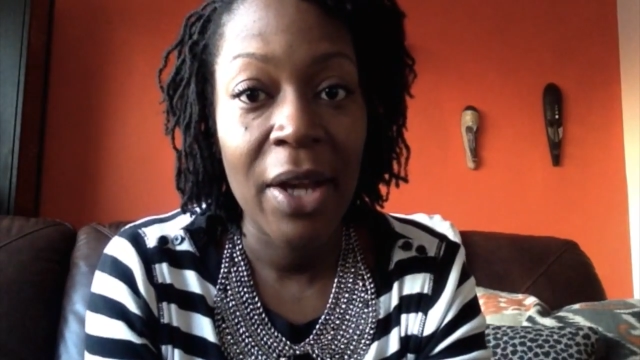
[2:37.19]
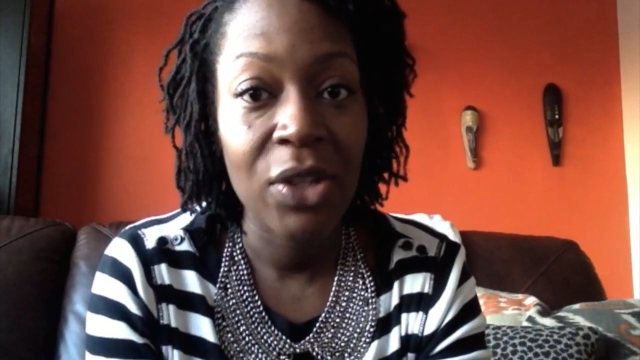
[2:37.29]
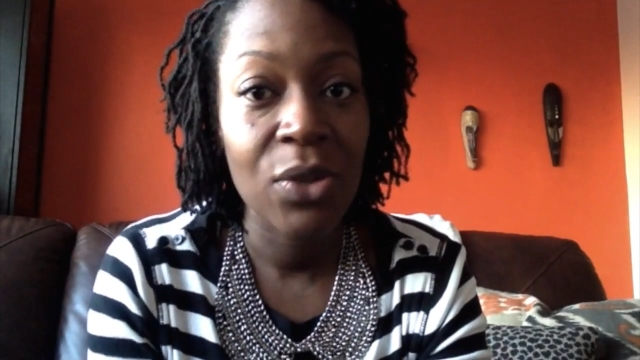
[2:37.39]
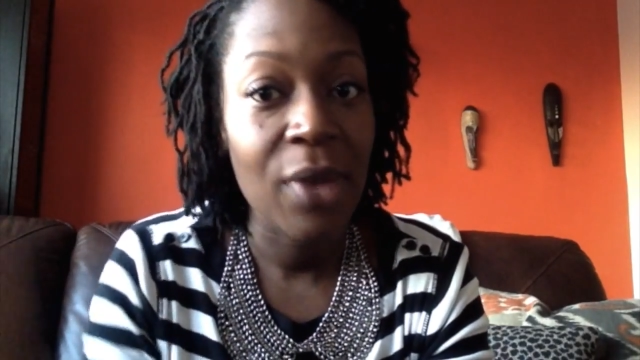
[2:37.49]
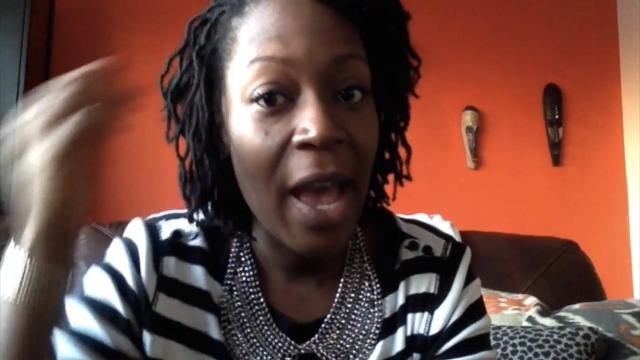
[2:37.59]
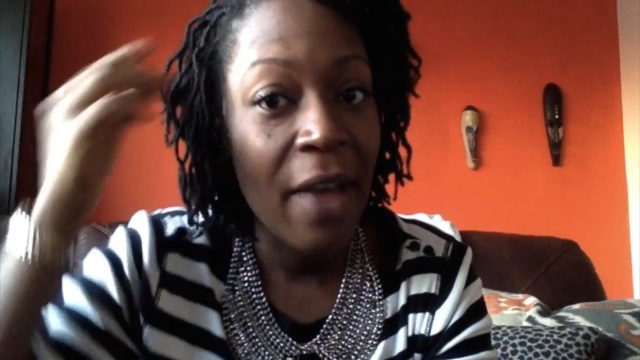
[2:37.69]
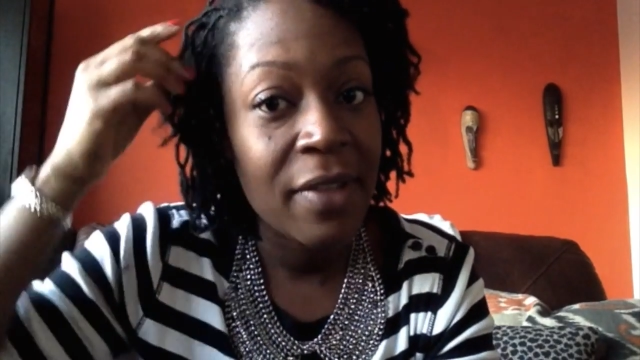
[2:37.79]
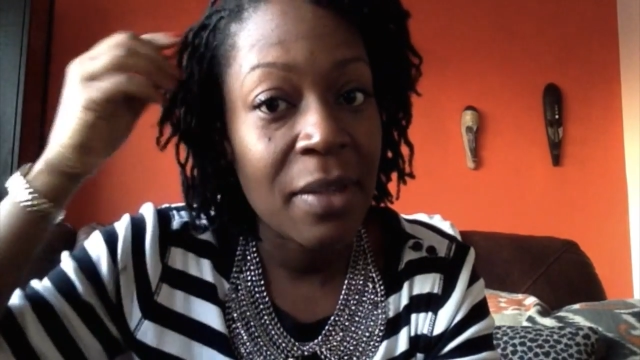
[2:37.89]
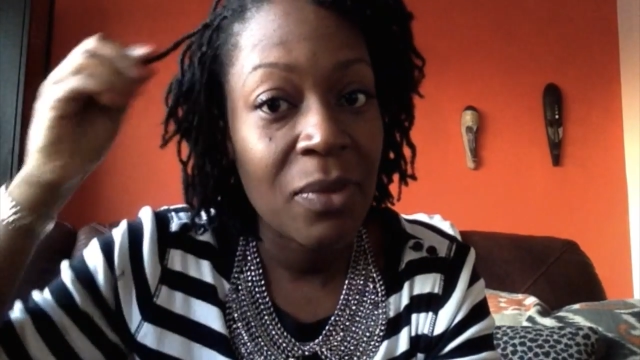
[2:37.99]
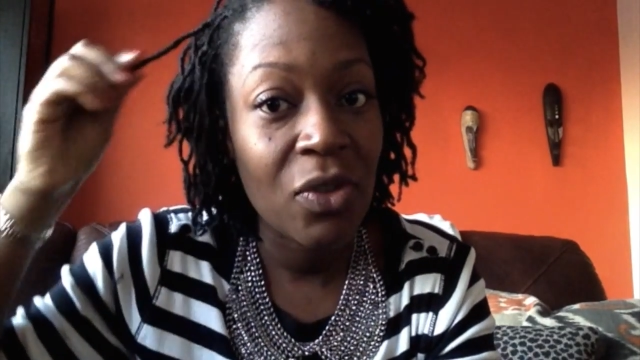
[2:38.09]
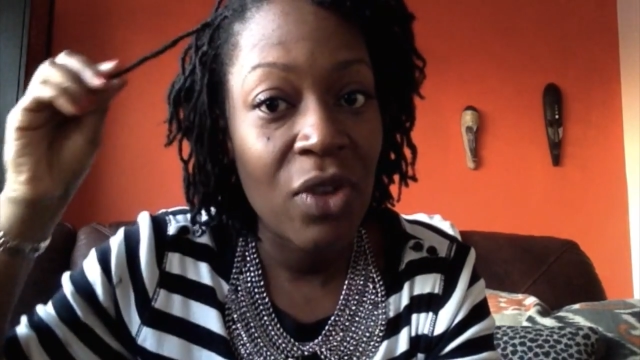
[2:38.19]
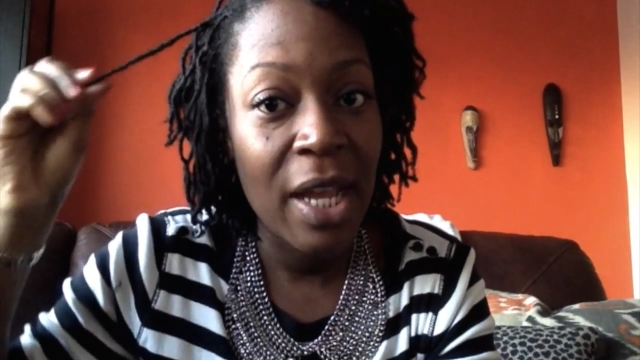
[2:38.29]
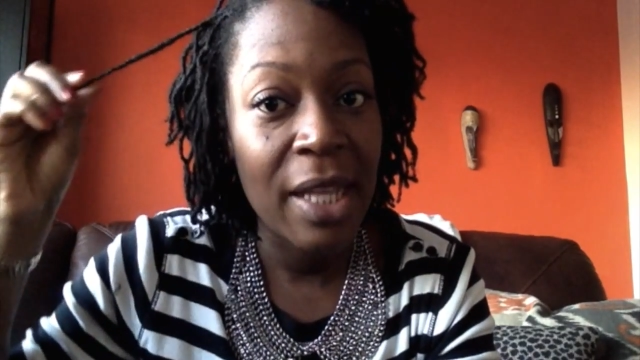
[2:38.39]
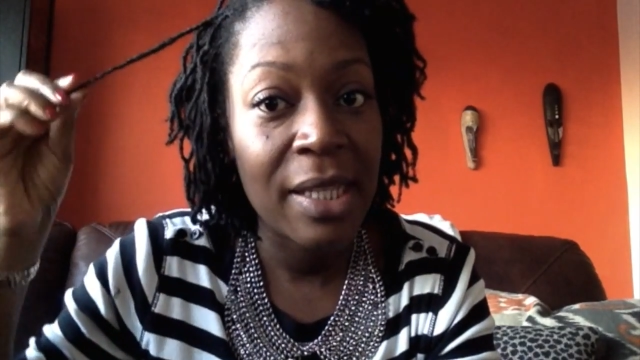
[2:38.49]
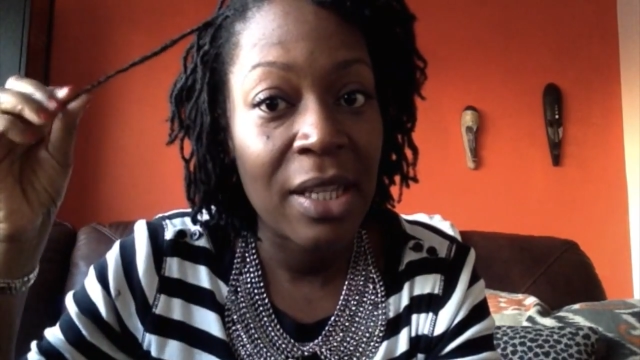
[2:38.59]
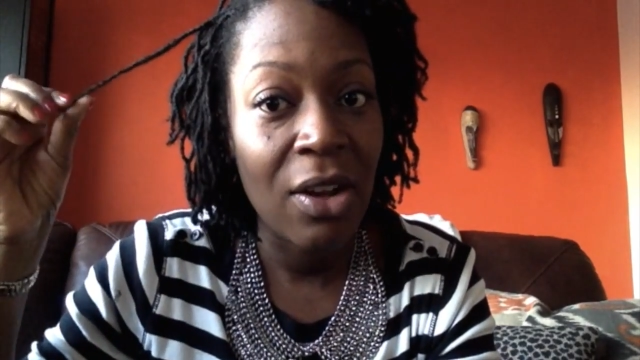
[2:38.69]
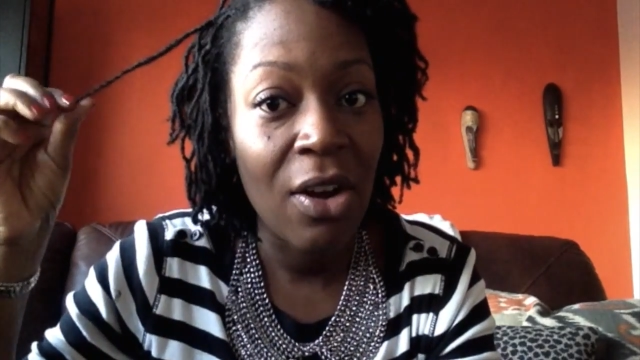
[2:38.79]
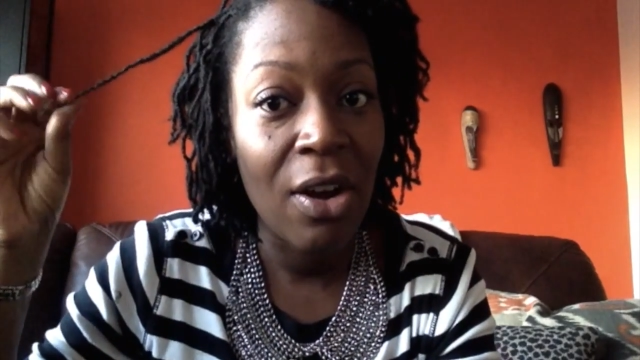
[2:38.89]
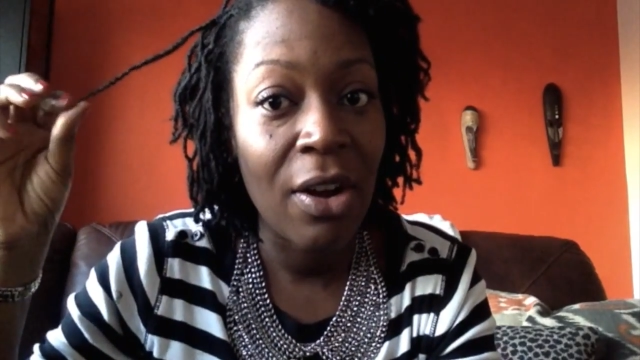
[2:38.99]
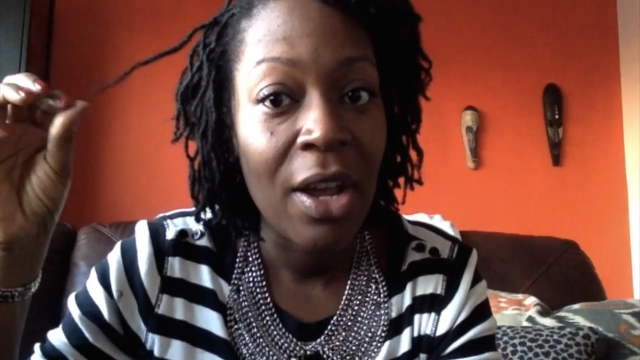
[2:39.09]
I do have some strands that
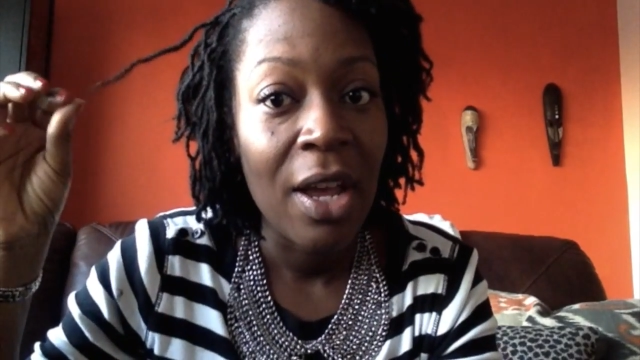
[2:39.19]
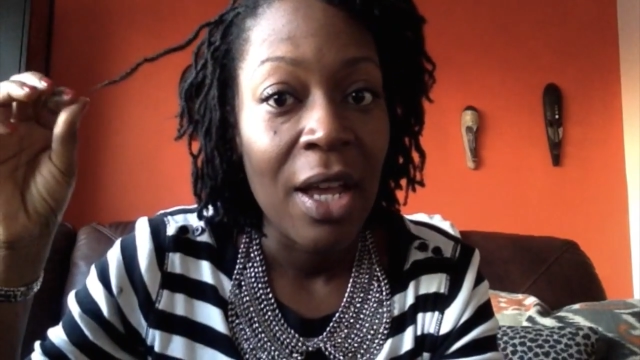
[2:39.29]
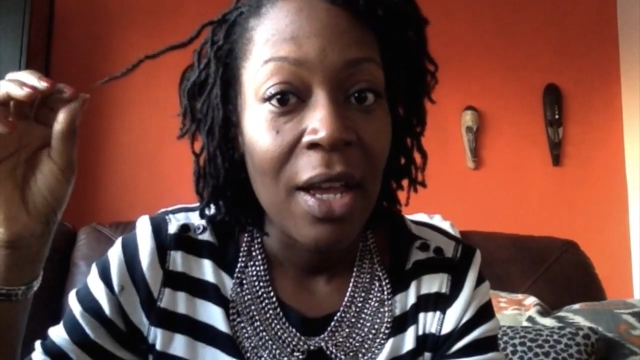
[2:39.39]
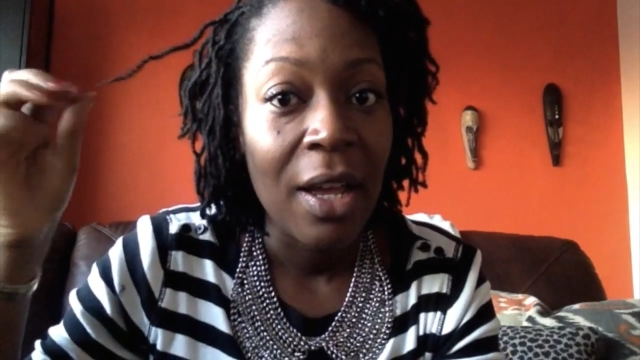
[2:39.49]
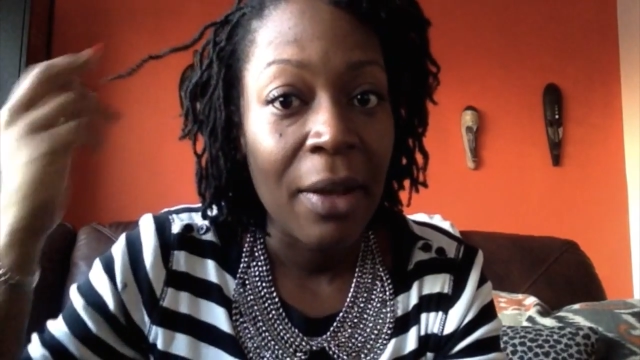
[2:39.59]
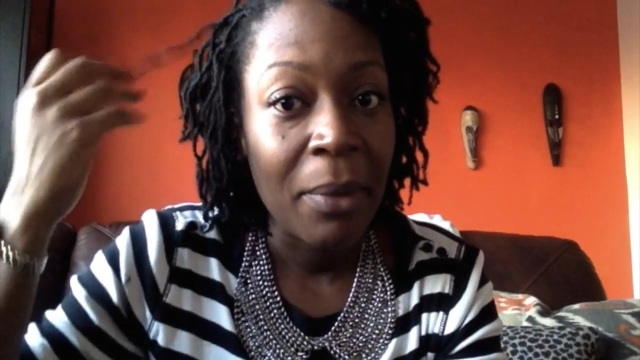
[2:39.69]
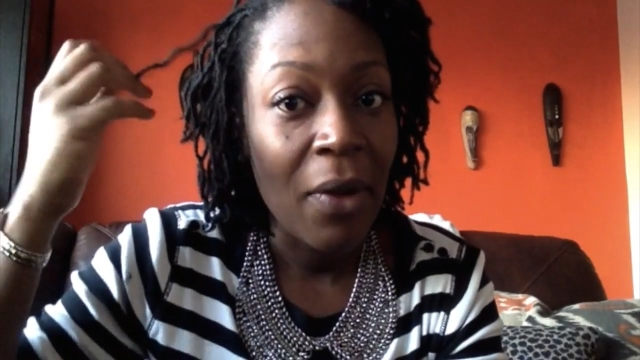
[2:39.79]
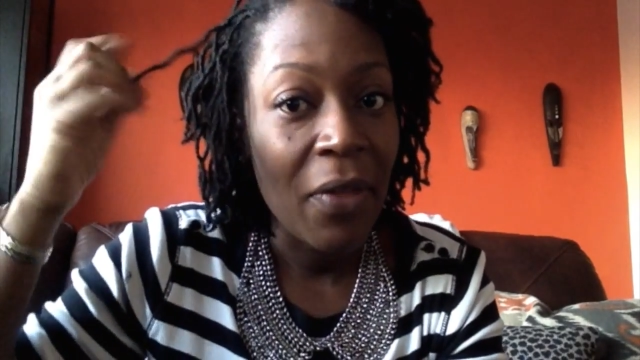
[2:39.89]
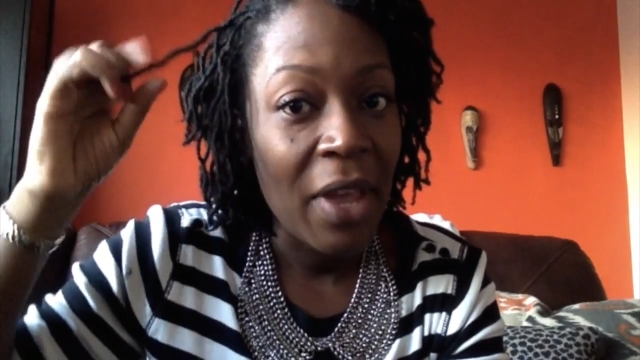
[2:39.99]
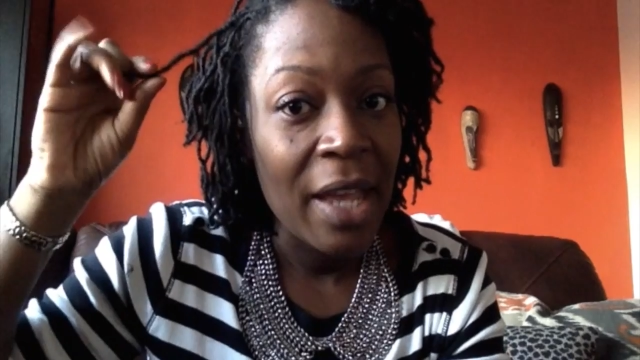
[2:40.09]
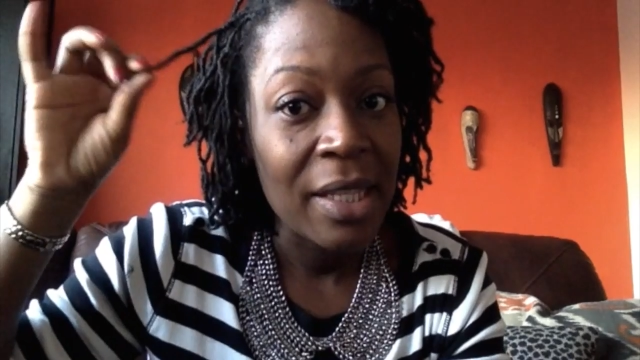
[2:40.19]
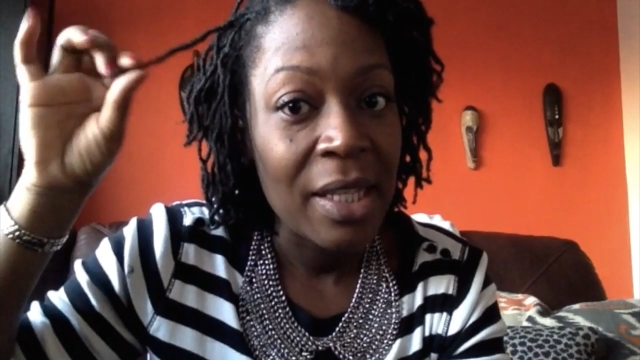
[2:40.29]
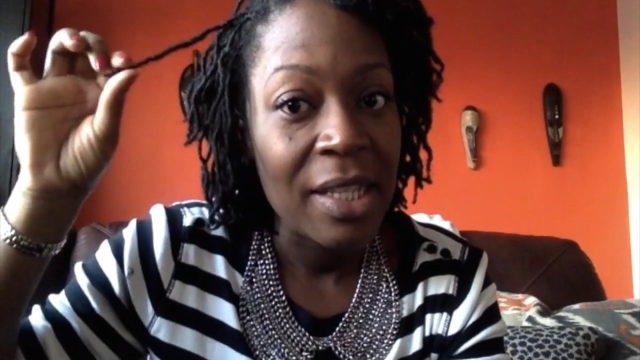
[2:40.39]
are on the ends.